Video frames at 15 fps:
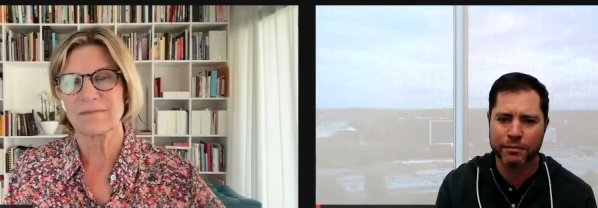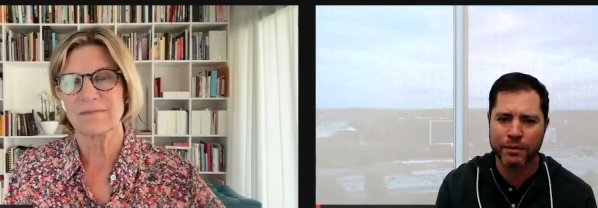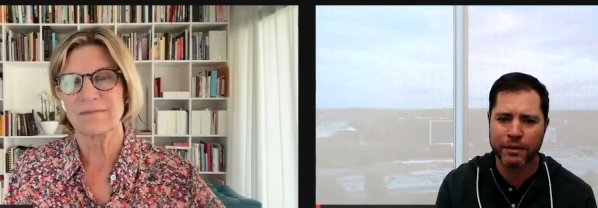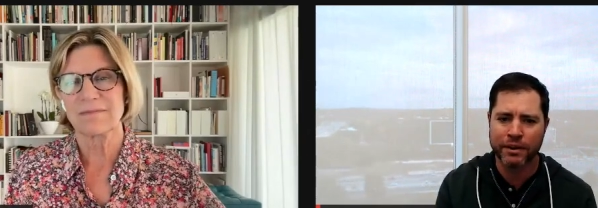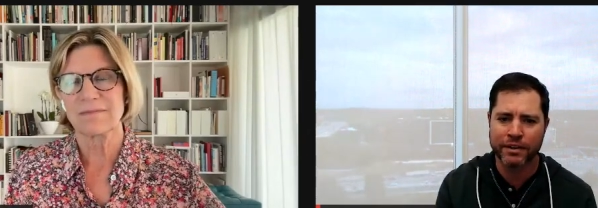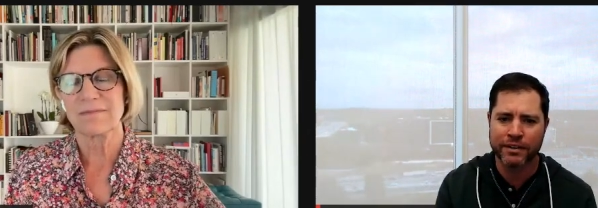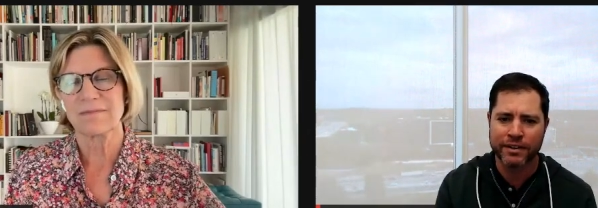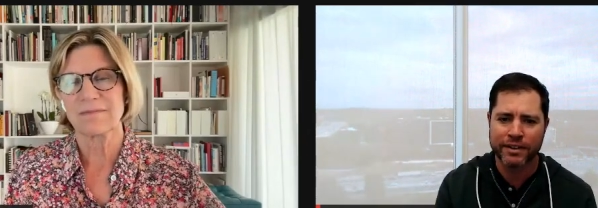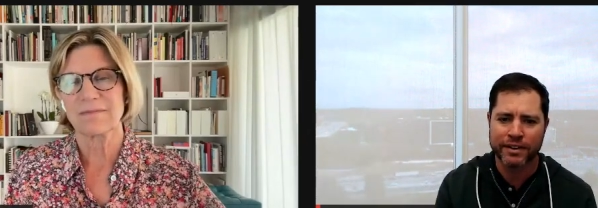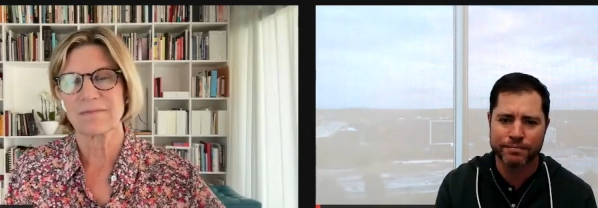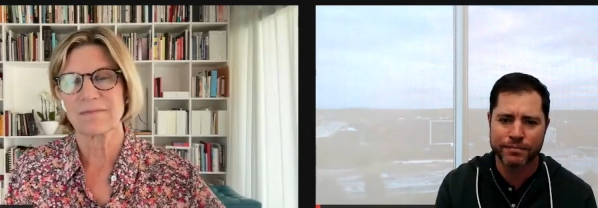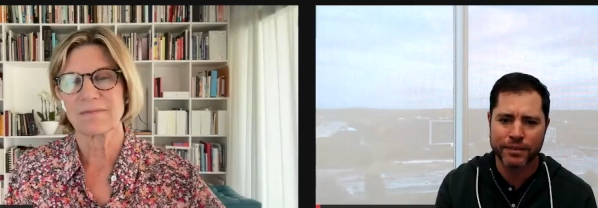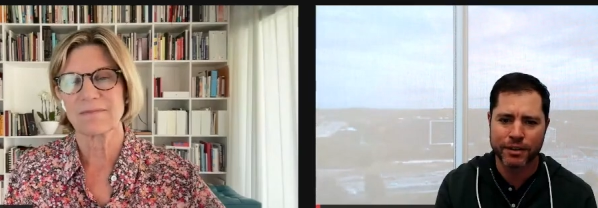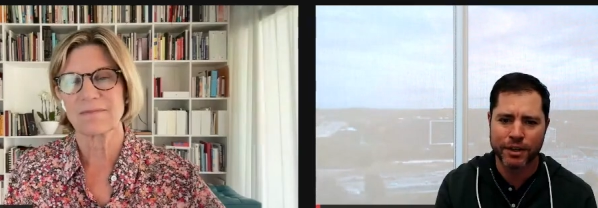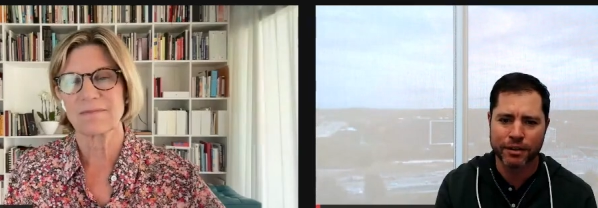Speaker 1: But
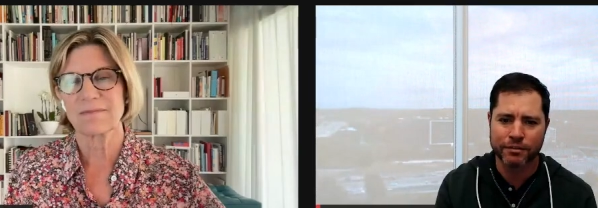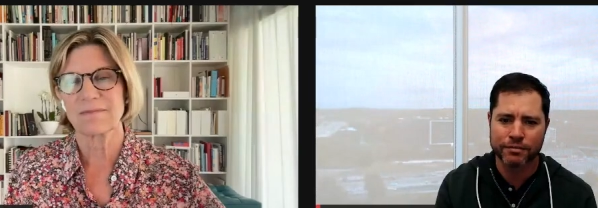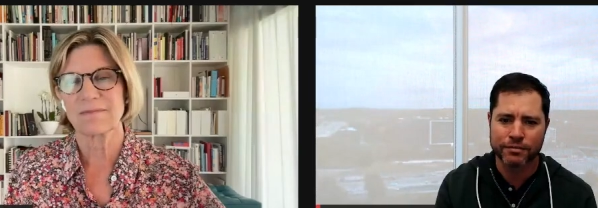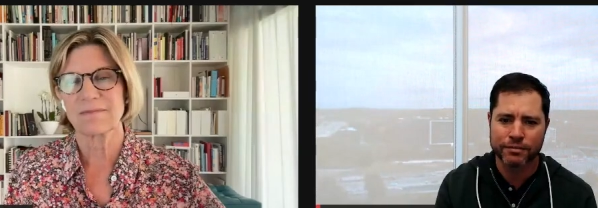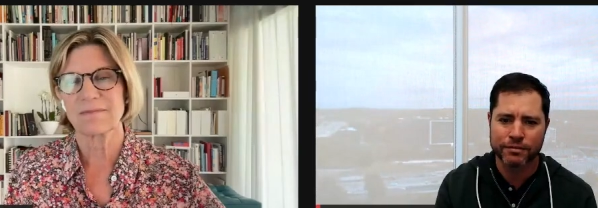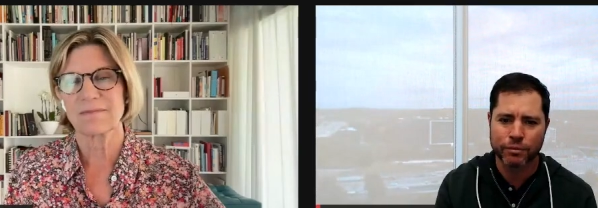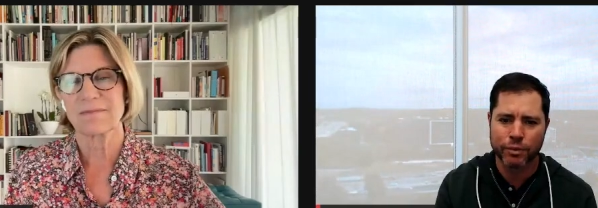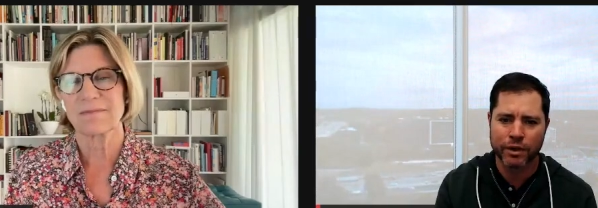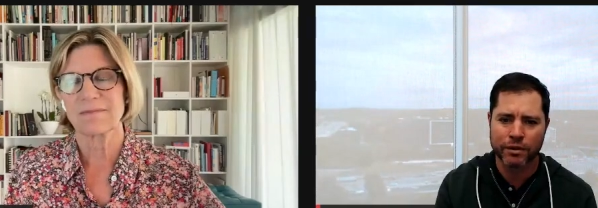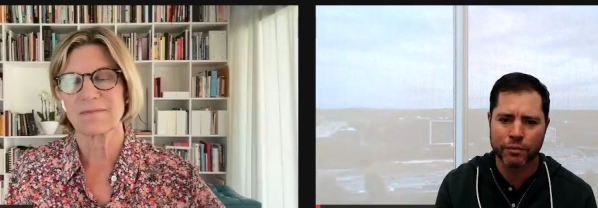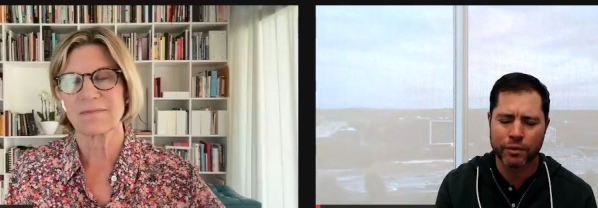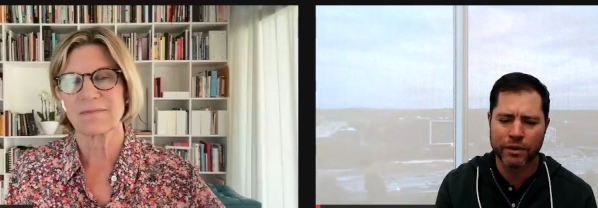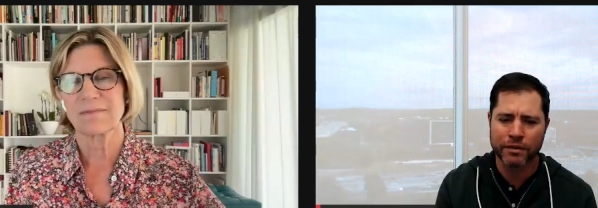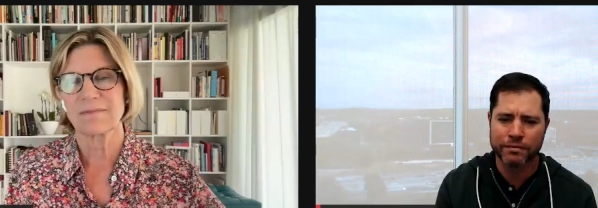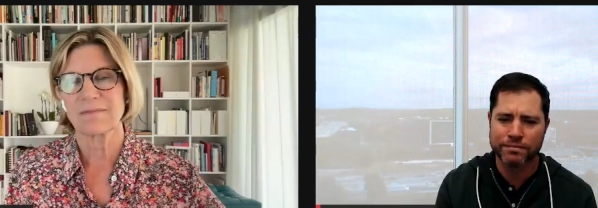you know, we
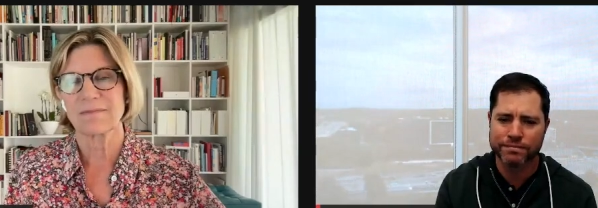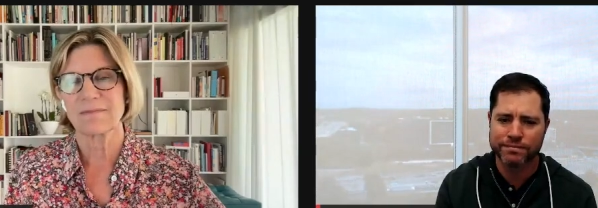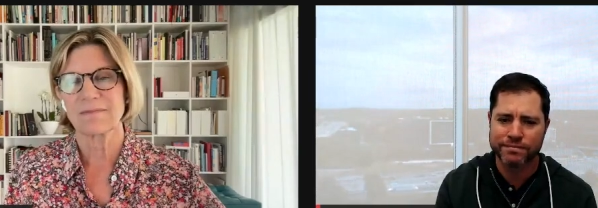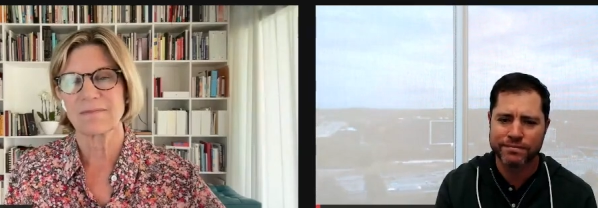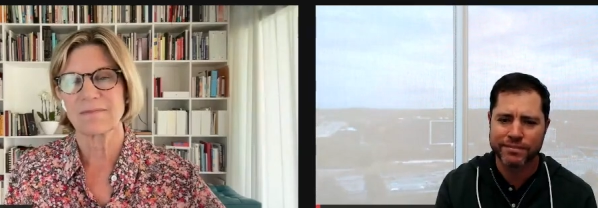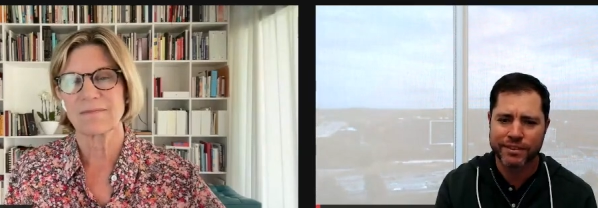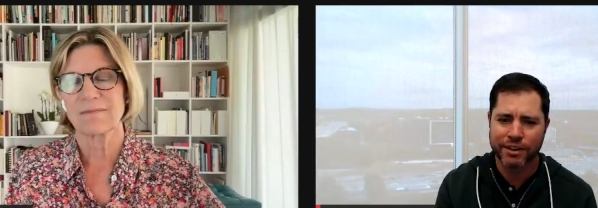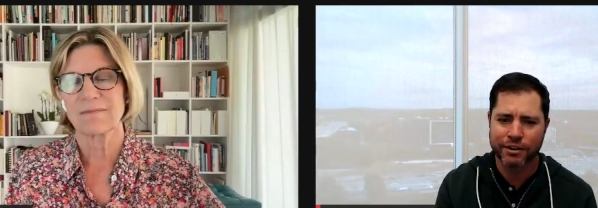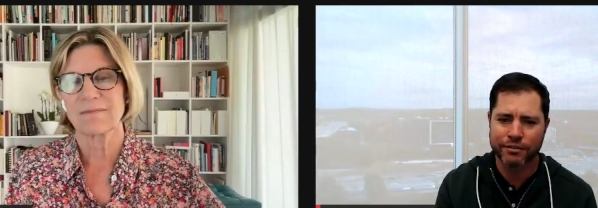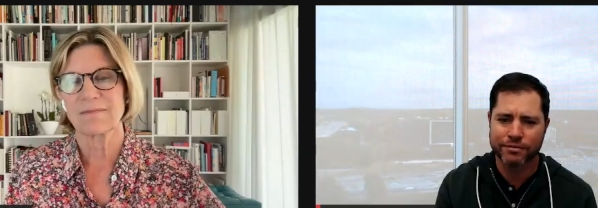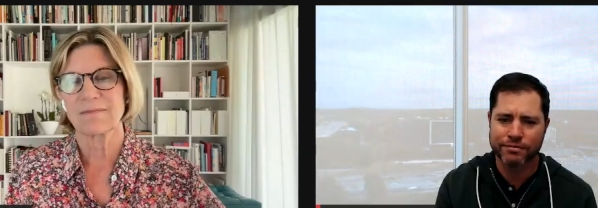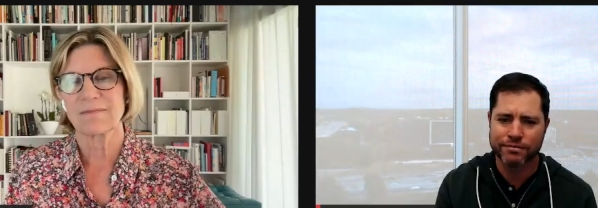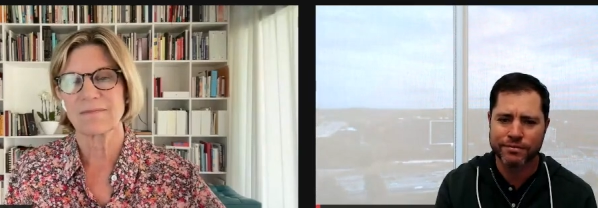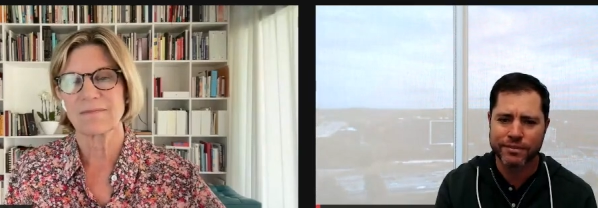we are